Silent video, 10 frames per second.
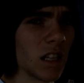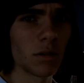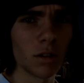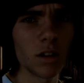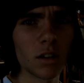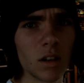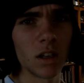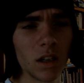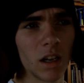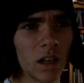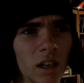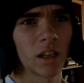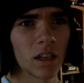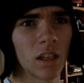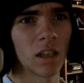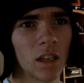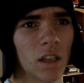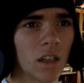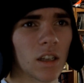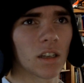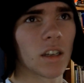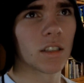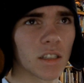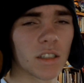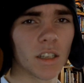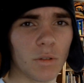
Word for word: so at all, I uh, six day